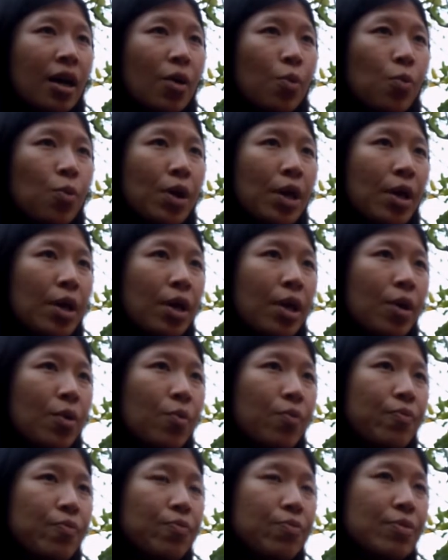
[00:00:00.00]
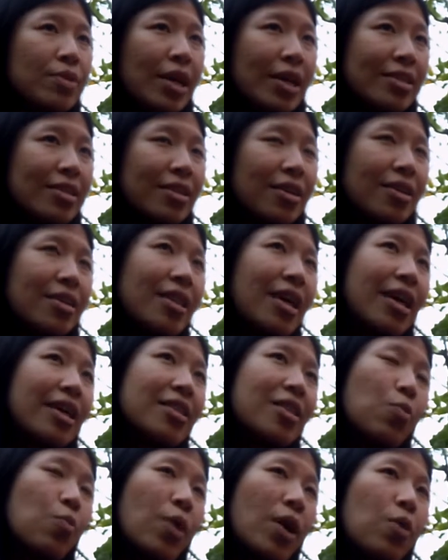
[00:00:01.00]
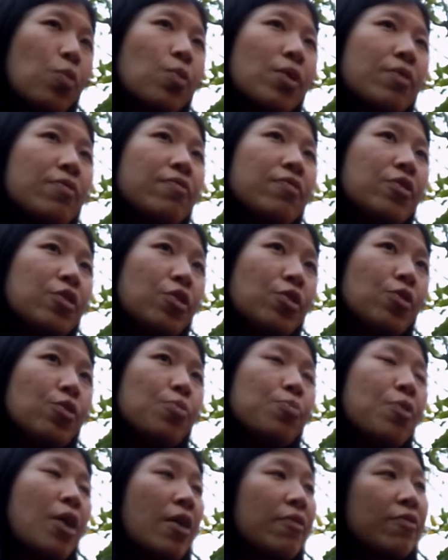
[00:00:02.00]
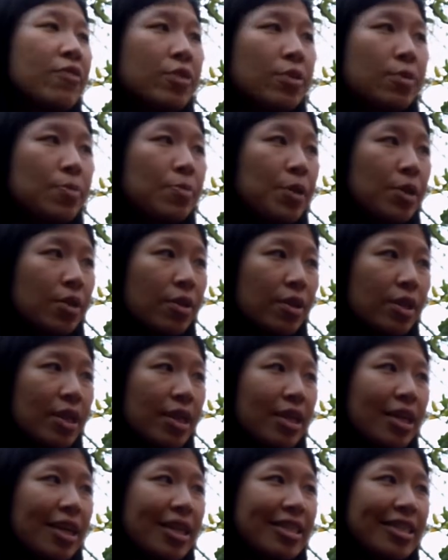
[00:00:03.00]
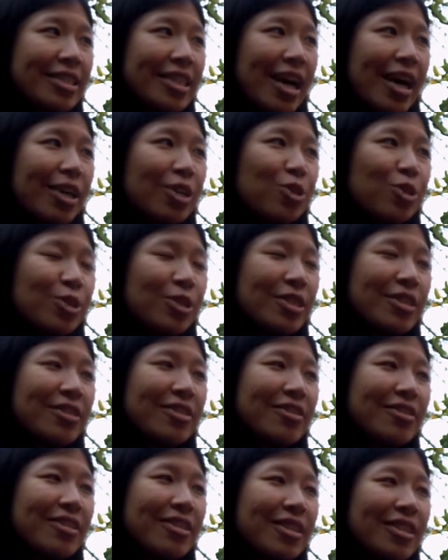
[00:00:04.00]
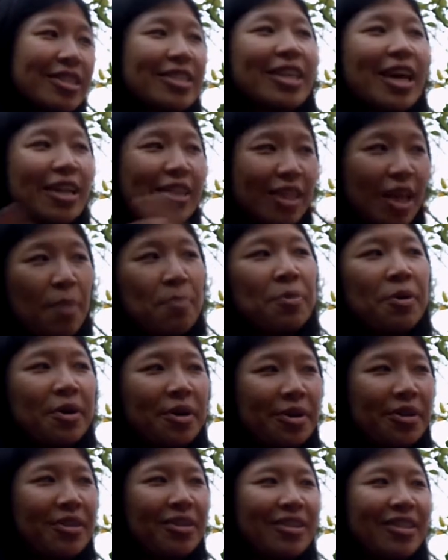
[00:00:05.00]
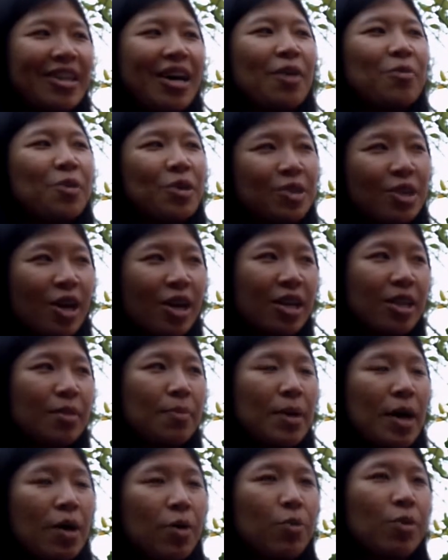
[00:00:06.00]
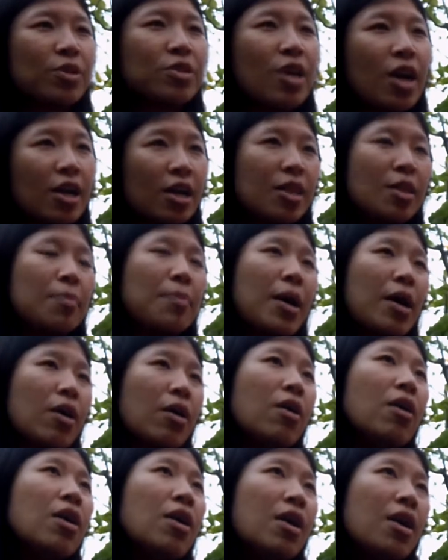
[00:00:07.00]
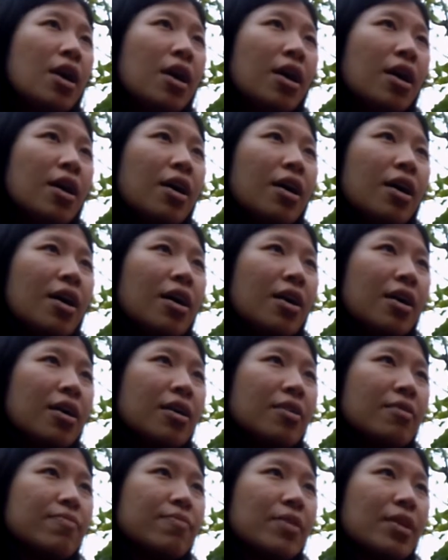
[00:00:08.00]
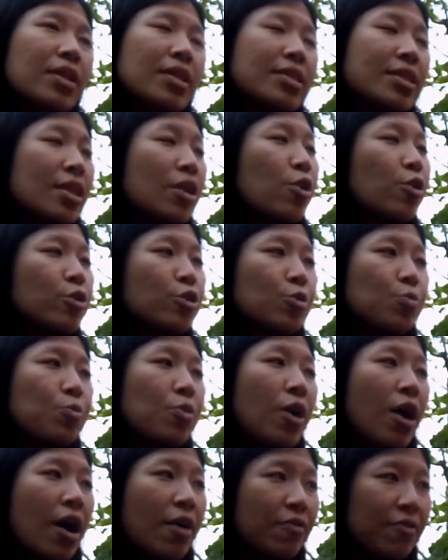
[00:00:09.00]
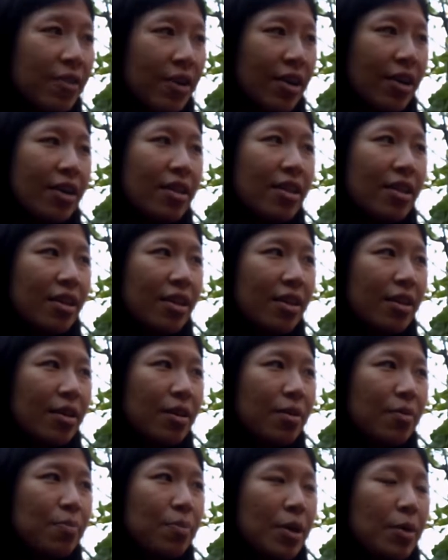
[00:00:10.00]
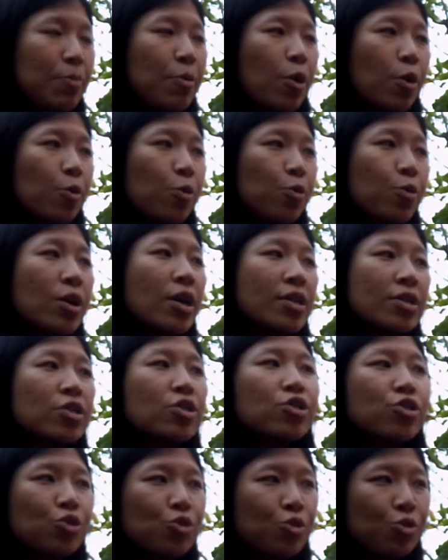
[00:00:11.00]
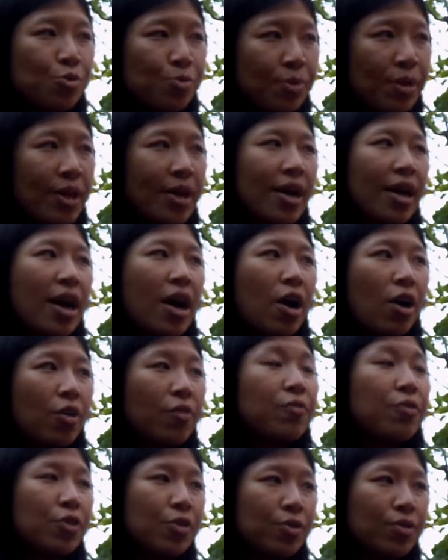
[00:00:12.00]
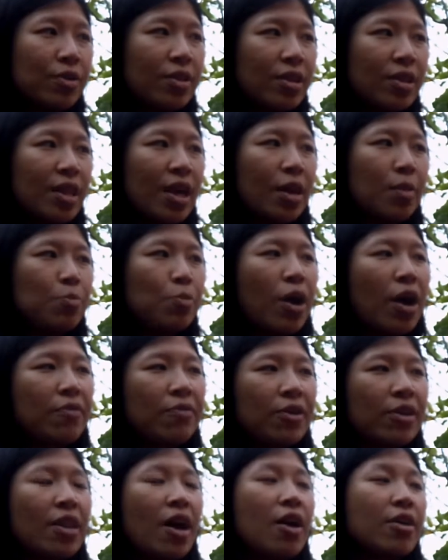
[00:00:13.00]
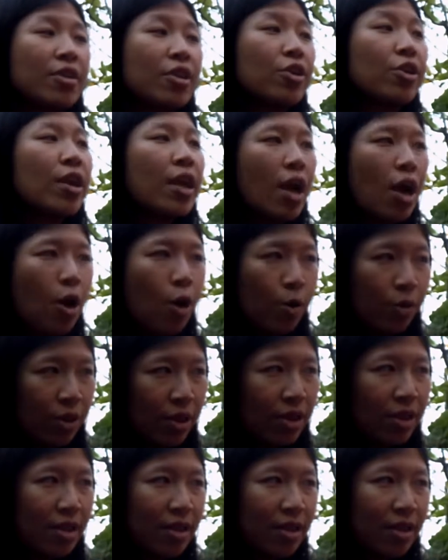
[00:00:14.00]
The way we view profitability is it's not number that we're talking about. We're talking about is it going to profit people who consume our food, like profit on their health,